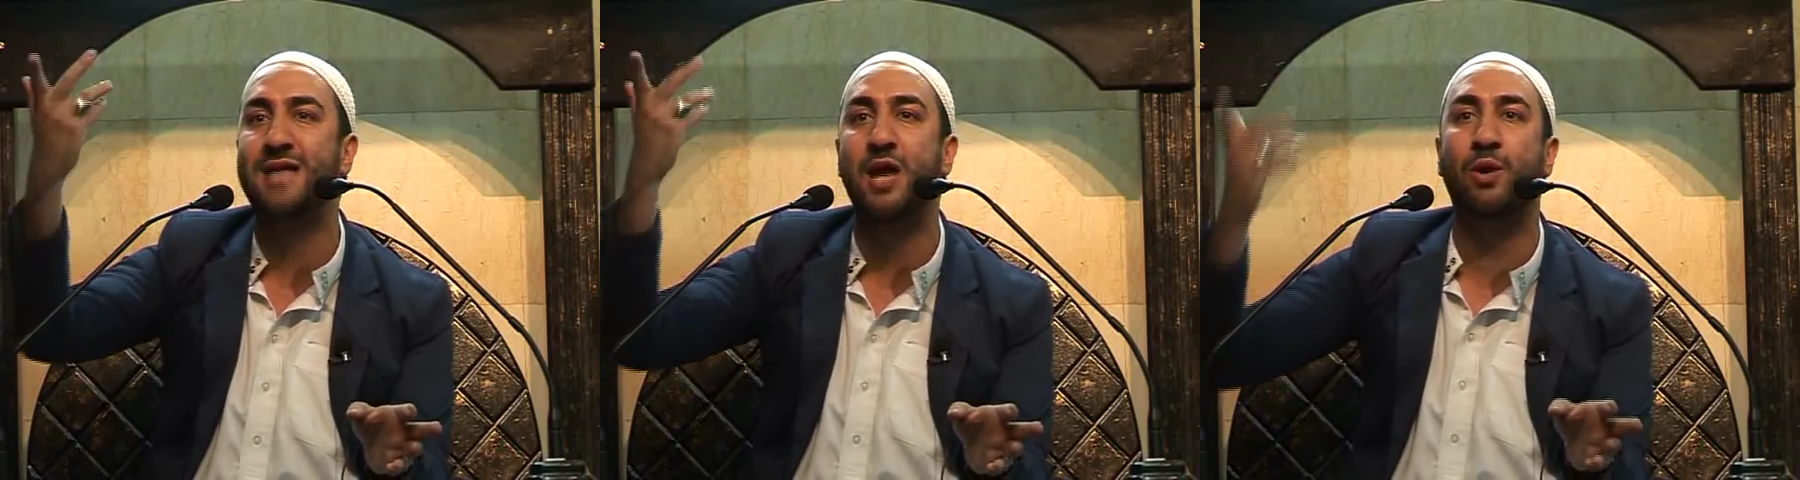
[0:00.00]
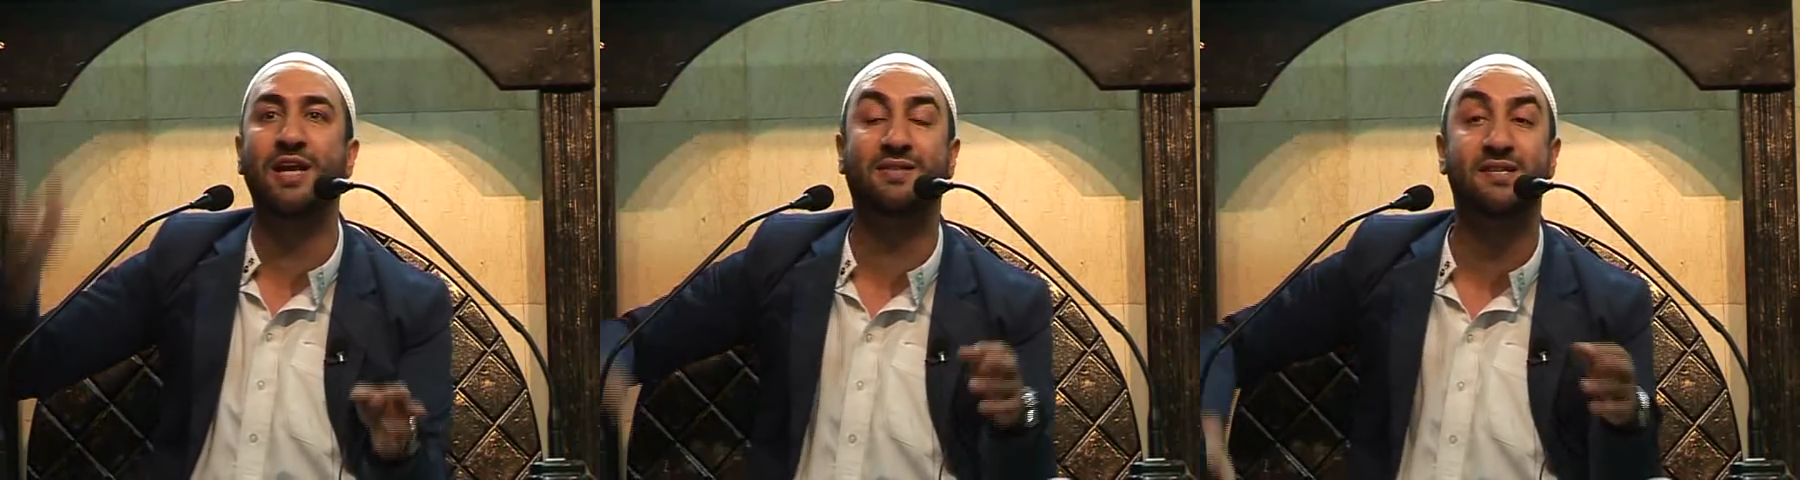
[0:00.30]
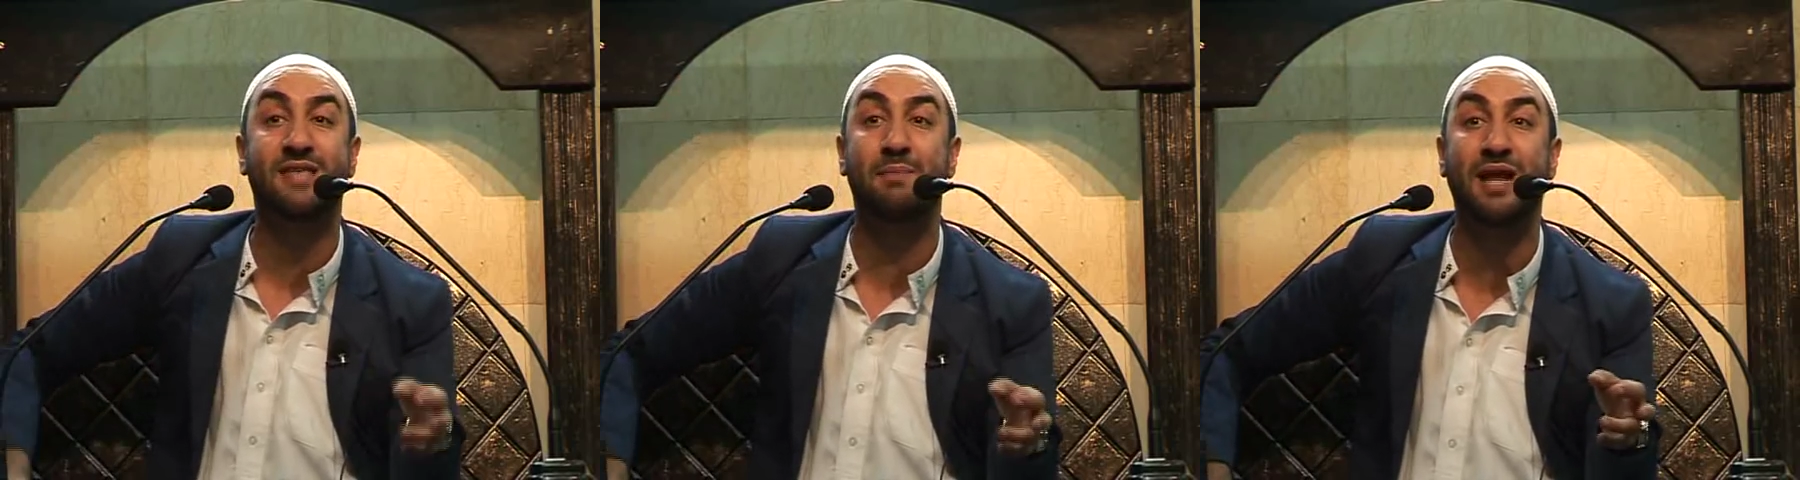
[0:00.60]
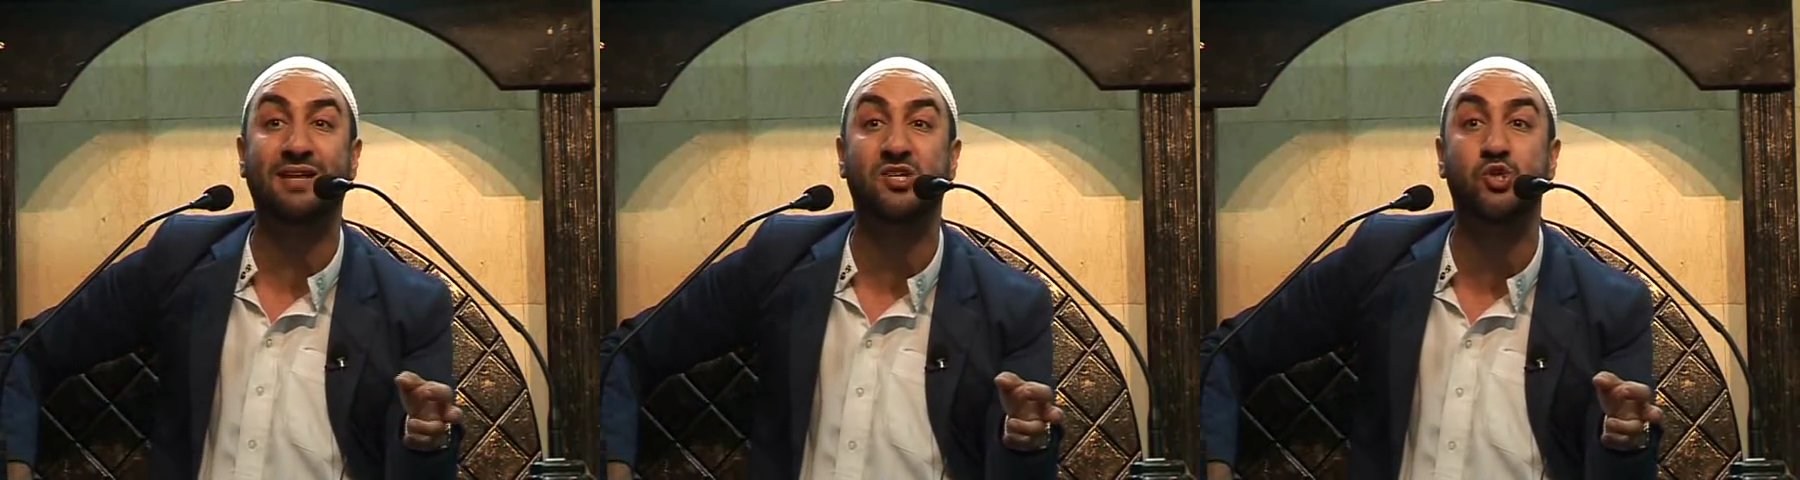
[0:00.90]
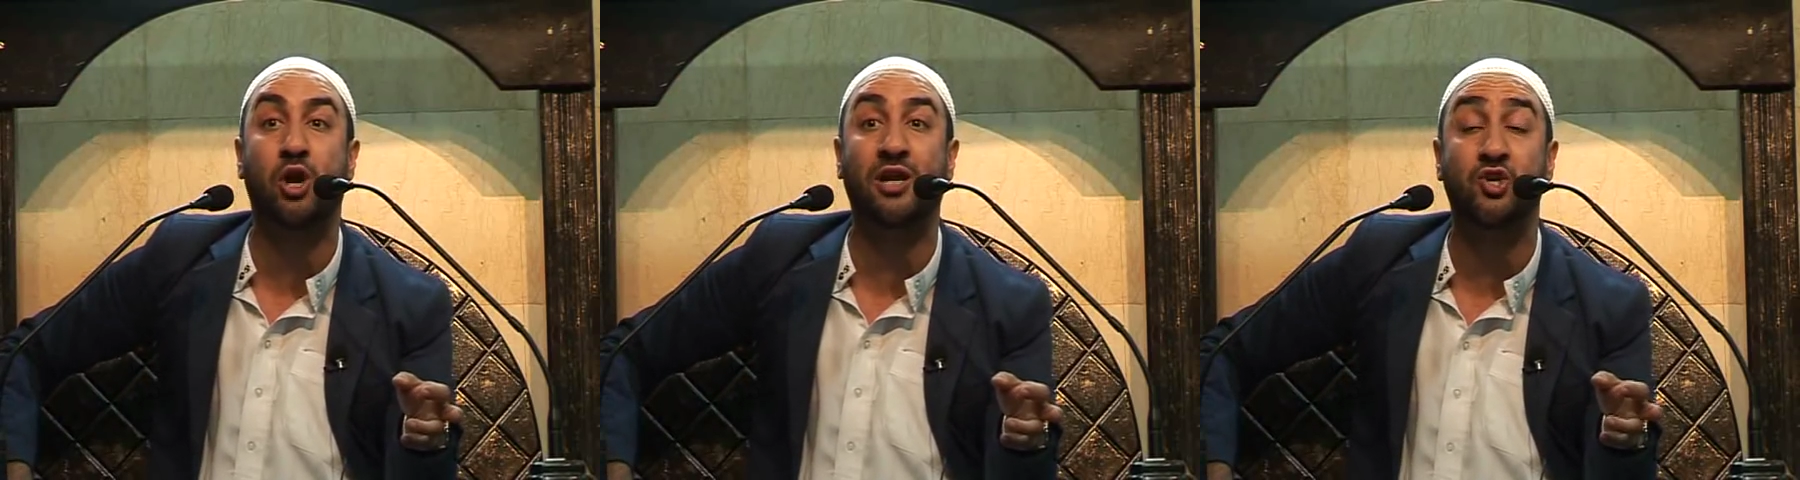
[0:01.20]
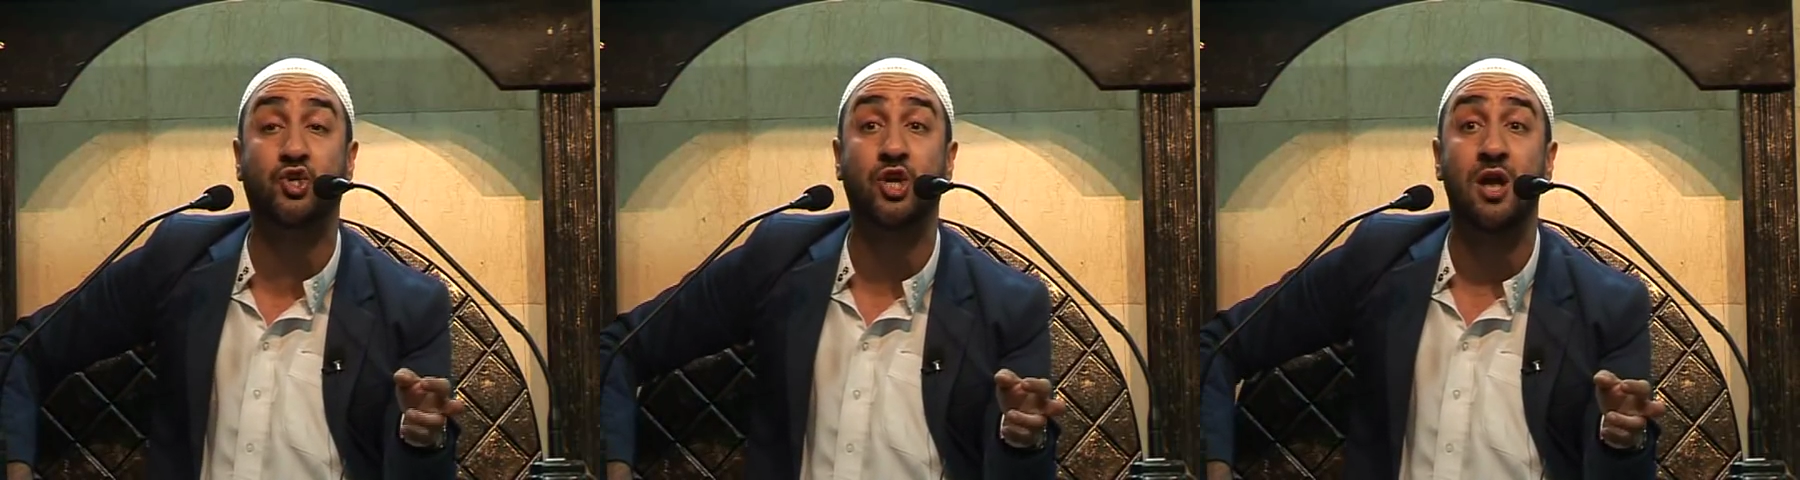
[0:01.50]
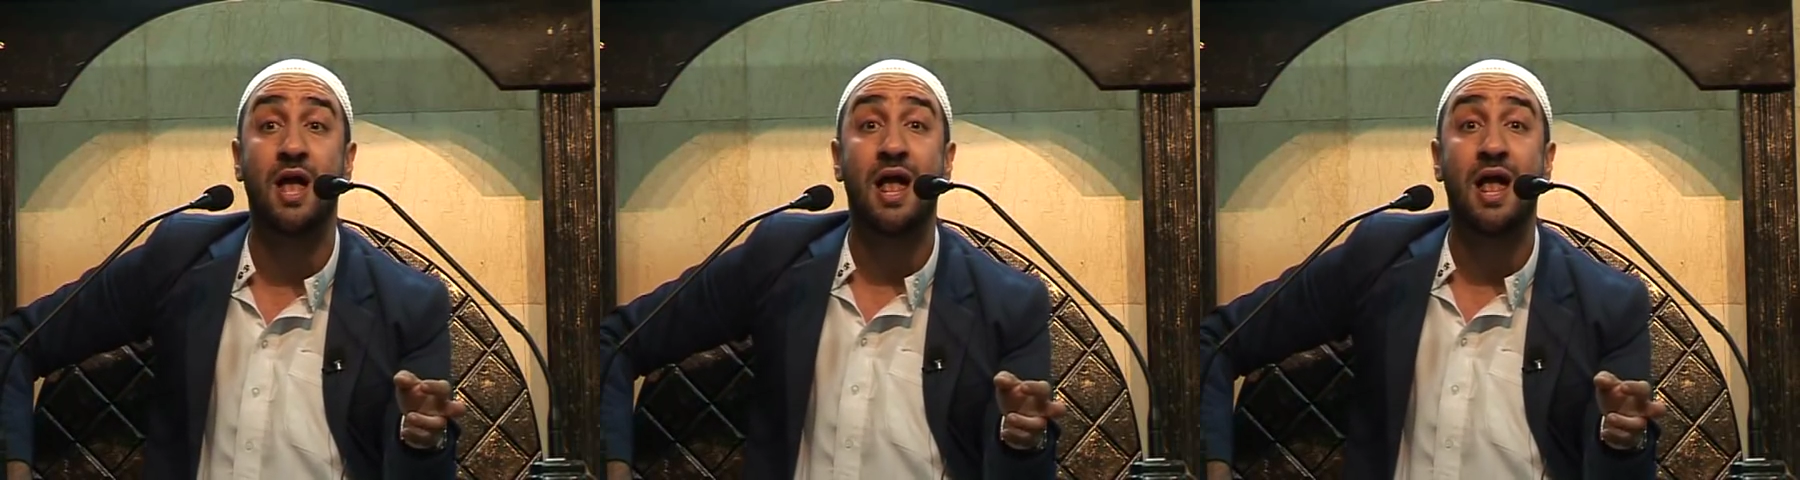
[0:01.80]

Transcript: day when he'd disseminate his knowledge.